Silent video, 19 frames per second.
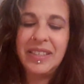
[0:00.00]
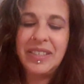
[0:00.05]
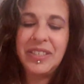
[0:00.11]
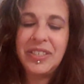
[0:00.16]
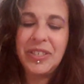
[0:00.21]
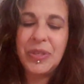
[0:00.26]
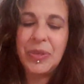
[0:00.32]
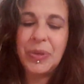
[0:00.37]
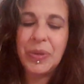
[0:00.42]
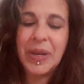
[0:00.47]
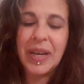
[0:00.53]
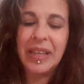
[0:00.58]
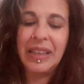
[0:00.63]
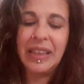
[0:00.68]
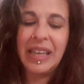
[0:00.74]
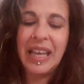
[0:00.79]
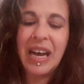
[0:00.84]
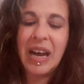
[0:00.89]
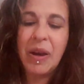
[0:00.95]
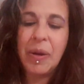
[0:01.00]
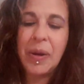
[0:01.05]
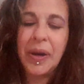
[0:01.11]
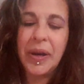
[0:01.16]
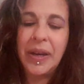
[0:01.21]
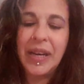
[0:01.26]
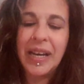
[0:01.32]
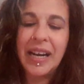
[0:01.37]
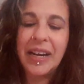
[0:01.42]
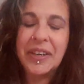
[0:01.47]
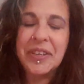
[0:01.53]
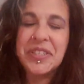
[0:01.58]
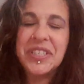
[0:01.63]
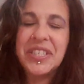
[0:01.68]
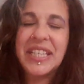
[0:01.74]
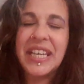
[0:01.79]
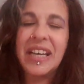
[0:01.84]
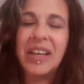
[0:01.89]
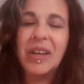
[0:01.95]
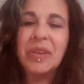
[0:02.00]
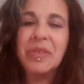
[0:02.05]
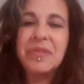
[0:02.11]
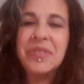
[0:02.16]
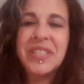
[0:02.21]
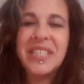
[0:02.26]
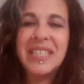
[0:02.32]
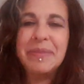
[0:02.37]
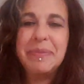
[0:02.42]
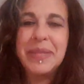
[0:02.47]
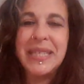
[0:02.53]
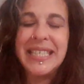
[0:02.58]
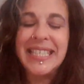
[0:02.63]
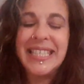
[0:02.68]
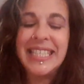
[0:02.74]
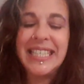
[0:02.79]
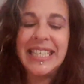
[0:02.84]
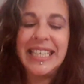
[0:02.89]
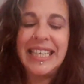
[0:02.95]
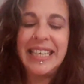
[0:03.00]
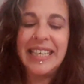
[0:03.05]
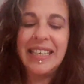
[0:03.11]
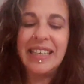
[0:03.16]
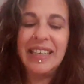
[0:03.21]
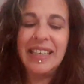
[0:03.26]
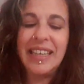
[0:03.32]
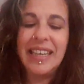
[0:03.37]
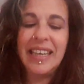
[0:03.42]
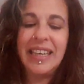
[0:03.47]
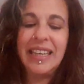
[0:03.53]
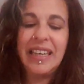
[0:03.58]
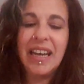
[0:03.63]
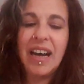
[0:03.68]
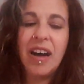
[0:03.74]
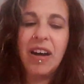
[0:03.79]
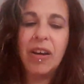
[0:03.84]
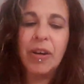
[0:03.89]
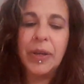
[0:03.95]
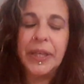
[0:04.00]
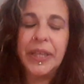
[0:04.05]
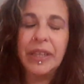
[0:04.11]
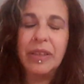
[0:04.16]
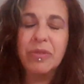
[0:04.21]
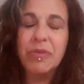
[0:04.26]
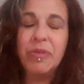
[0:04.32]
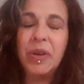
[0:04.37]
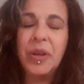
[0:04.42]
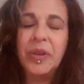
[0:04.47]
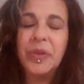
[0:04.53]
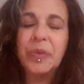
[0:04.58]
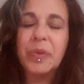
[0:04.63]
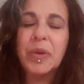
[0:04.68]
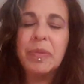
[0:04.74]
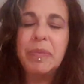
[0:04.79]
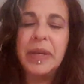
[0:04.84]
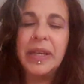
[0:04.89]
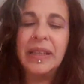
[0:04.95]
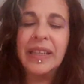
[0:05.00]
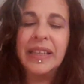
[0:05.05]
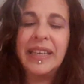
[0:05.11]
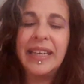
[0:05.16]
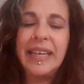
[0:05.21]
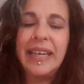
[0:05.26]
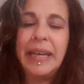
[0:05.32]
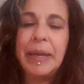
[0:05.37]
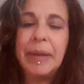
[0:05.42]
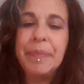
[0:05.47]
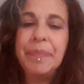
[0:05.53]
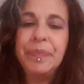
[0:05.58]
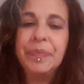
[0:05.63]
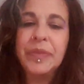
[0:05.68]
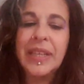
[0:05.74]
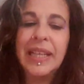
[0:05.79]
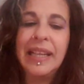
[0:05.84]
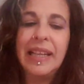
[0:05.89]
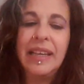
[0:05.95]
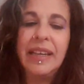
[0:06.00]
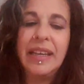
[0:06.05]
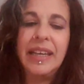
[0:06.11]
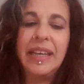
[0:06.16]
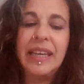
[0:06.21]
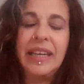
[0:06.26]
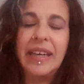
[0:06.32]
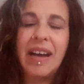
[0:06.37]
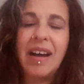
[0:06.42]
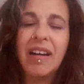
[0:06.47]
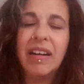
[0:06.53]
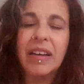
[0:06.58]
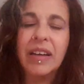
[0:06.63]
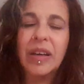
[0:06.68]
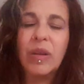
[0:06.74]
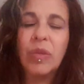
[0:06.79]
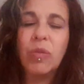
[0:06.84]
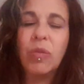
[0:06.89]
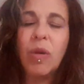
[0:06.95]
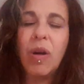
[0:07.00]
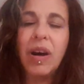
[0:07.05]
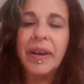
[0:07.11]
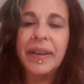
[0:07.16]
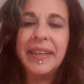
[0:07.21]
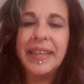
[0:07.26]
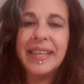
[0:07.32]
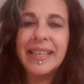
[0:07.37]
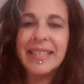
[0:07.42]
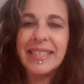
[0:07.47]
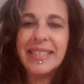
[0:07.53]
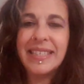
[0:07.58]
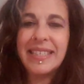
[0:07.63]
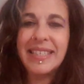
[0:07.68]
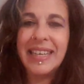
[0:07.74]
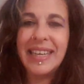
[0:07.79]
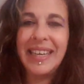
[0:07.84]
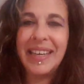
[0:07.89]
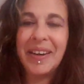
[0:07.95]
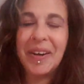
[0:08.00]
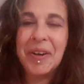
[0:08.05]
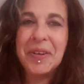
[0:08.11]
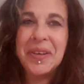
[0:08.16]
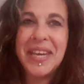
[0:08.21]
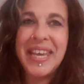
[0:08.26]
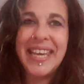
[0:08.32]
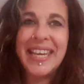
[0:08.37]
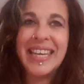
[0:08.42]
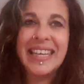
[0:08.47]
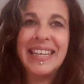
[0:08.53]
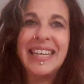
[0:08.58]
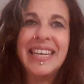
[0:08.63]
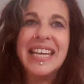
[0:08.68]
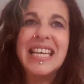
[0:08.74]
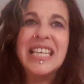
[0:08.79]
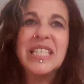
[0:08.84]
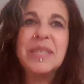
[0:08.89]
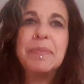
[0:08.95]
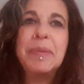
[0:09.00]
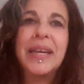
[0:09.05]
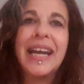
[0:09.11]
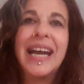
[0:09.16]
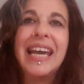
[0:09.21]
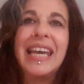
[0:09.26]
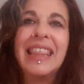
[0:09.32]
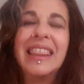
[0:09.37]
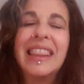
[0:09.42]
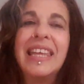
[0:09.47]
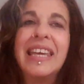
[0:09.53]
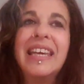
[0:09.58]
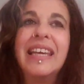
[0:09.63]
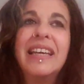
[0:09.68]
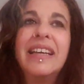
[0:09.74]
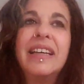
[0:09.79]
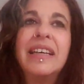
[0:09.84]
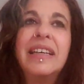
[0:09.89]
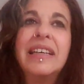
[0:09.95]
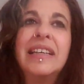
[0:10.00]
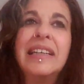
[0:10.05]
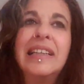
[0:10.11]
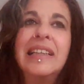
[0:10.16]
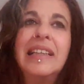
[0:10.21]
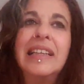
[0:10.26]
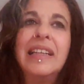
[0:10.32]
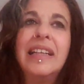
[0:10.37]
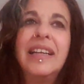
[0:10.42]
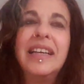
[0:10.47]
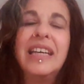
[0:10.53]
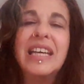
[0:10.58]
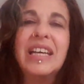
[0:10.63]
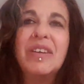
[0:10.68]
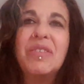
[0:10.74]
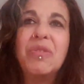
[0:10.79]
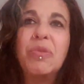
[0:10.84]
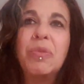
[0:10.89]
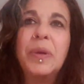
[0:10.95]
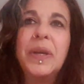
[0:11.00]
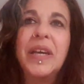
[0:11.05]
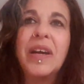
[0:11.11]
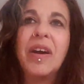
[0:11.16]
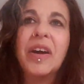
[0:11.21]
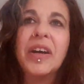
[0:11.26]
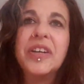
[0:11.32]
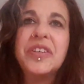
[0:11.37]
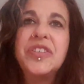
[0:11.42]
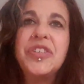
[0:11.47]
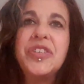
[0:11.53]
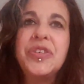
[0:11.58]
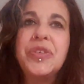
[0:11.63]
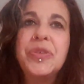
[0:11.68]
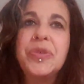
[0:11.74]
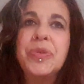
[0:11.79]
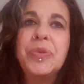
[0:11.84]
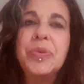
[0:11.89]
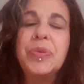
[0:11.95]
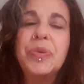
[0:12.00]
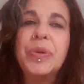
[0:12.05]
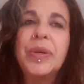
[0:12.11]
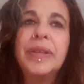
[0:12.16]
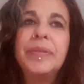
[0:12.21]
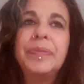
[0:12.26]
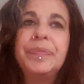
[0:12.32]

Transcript: to allow ourselves to be seen in our vulnerability, in our rawness, in our nakedness. But I think if we are to